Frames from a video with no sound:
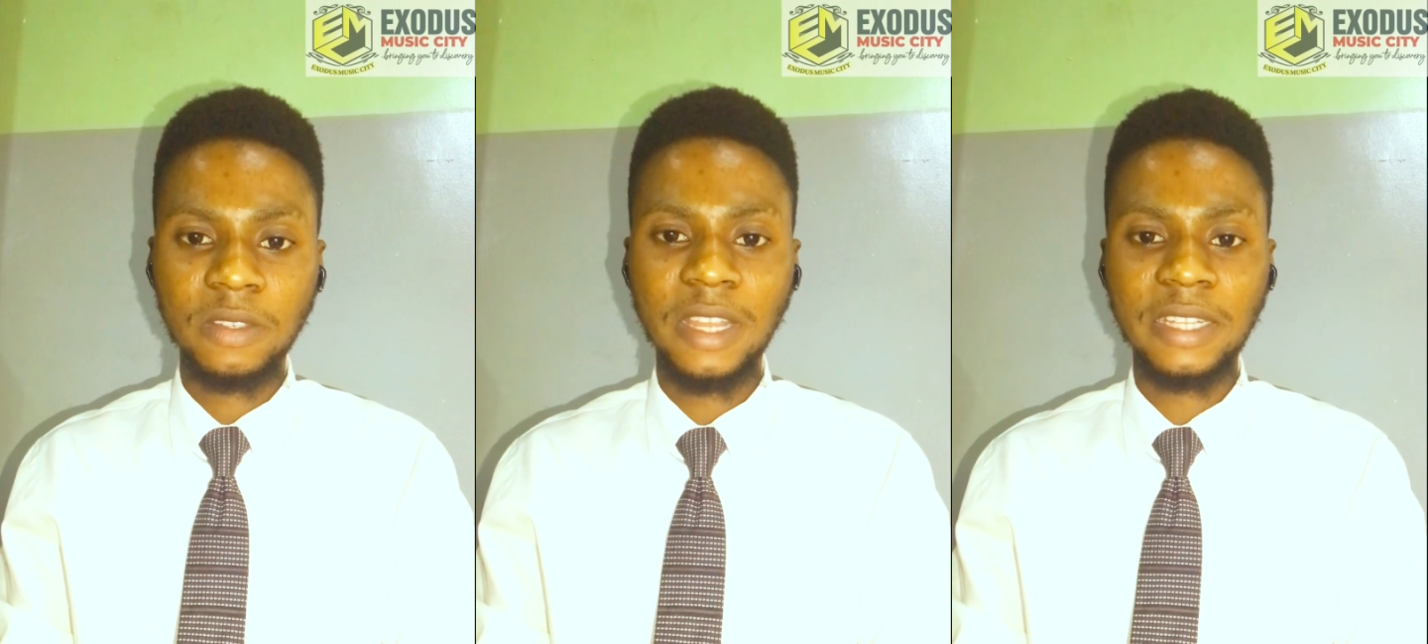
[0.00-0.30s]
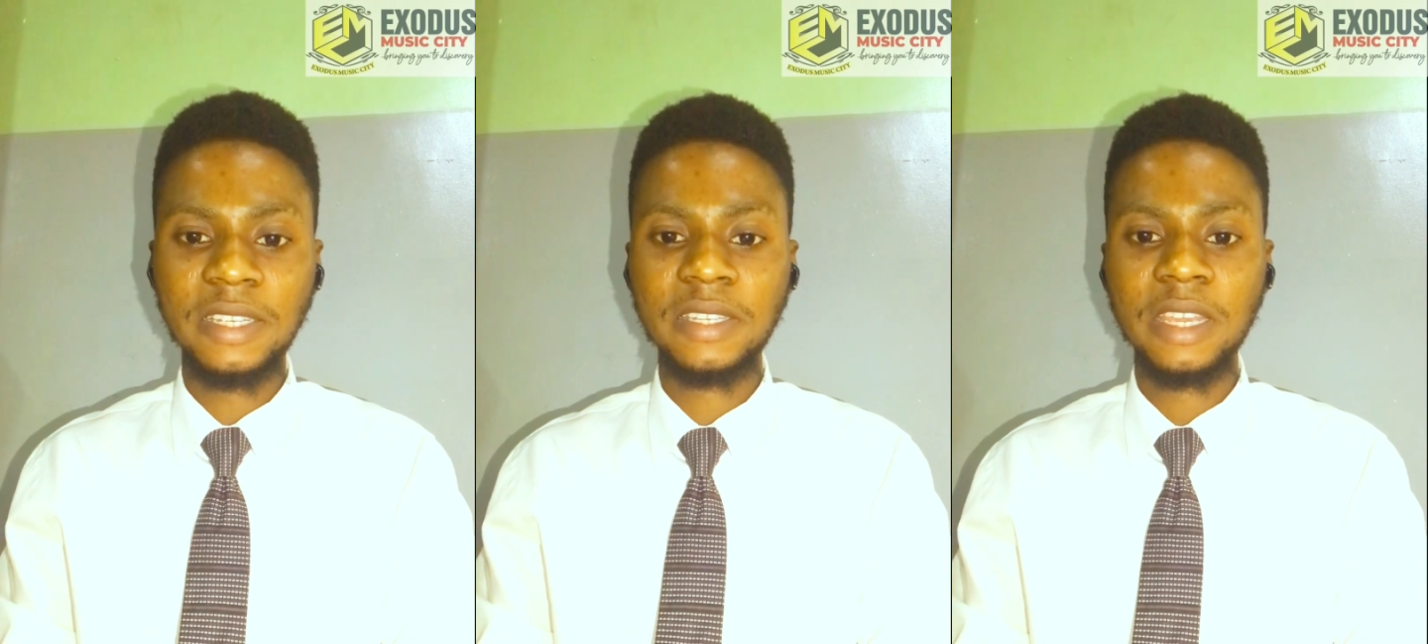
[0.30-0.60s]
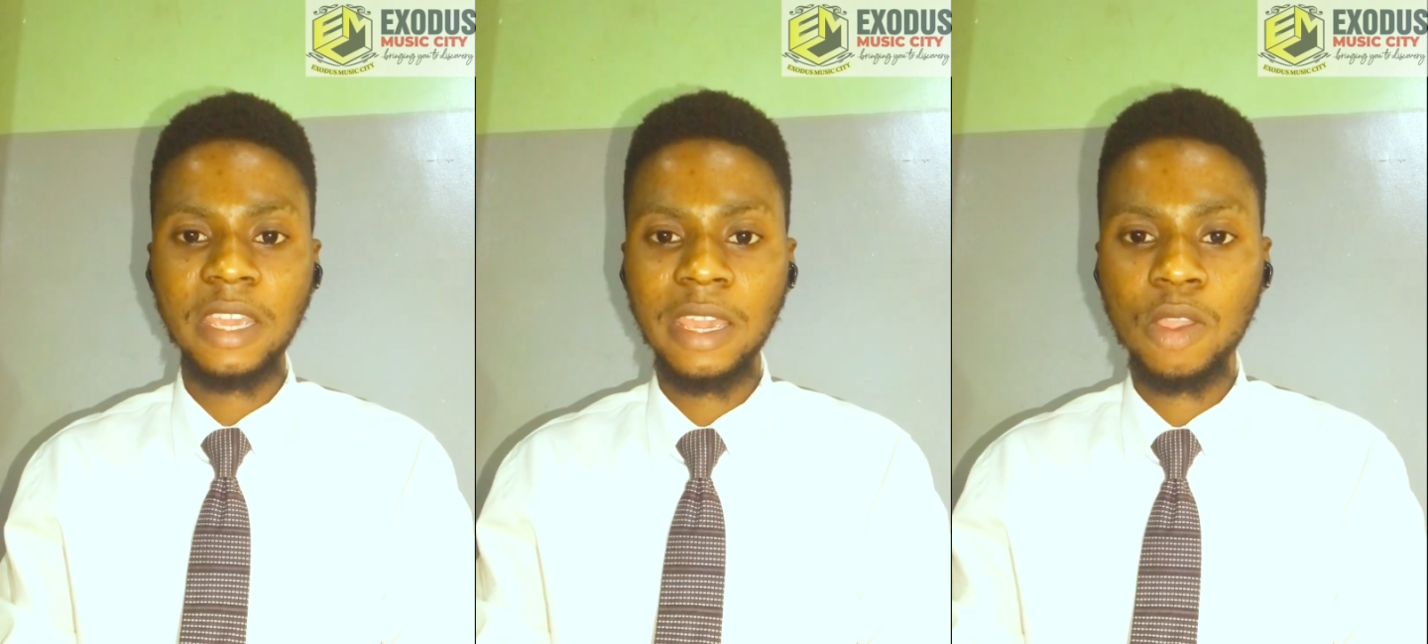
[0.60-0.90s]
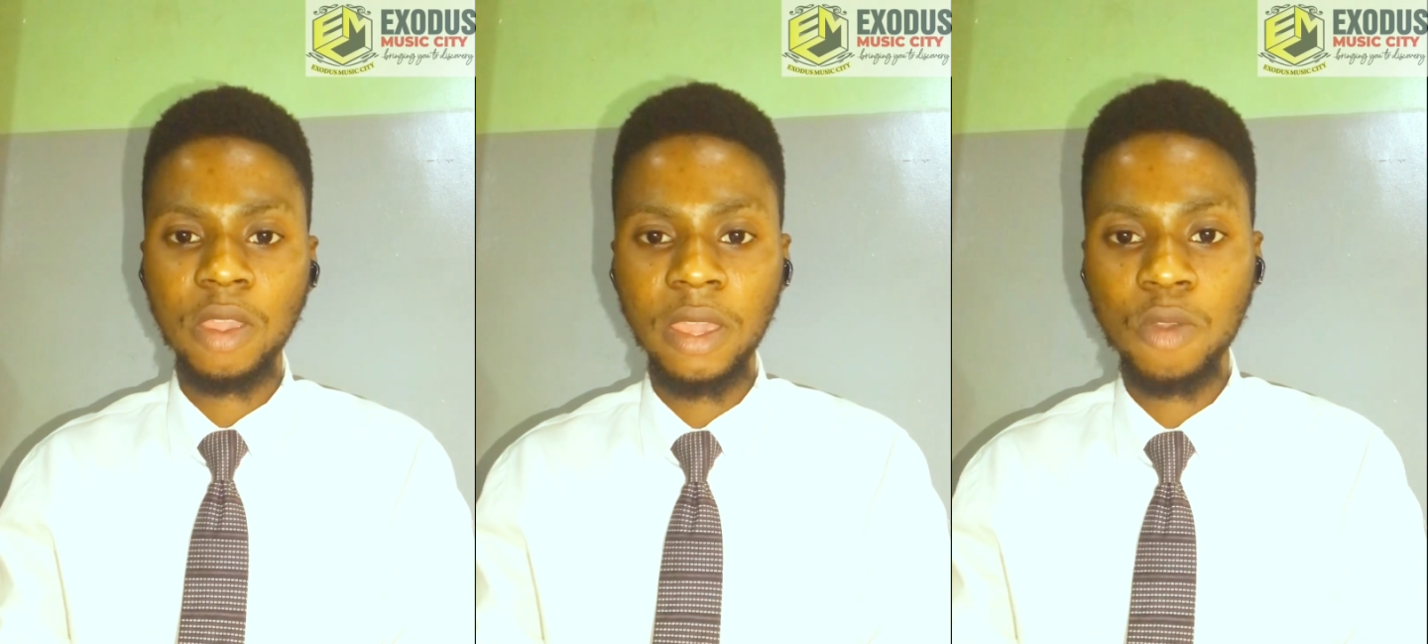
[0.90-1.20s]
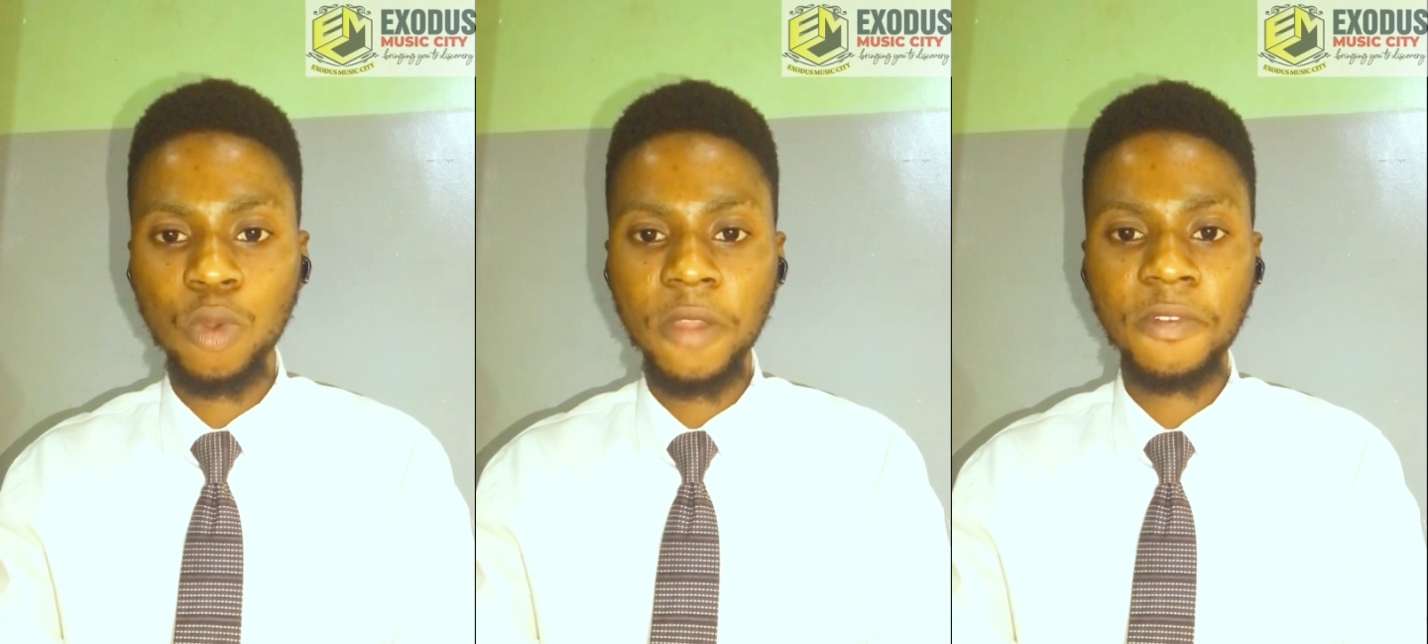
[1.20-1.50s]
That is, a
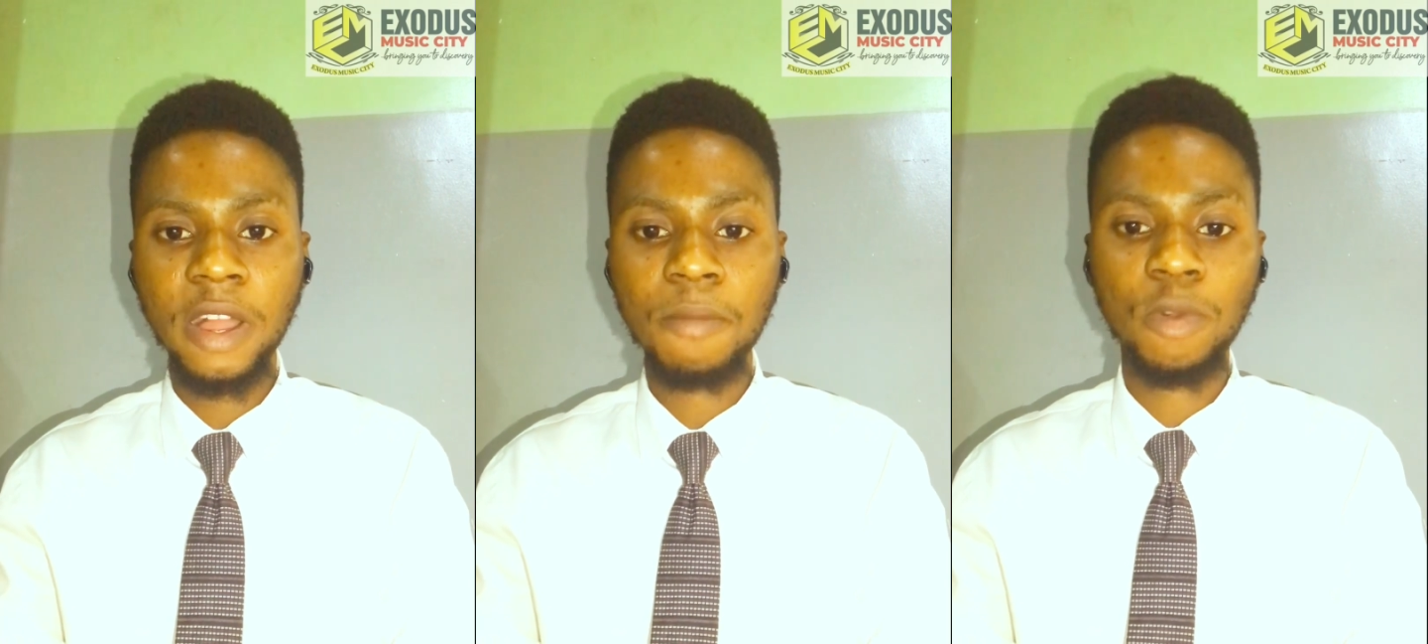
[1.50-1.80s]
quaver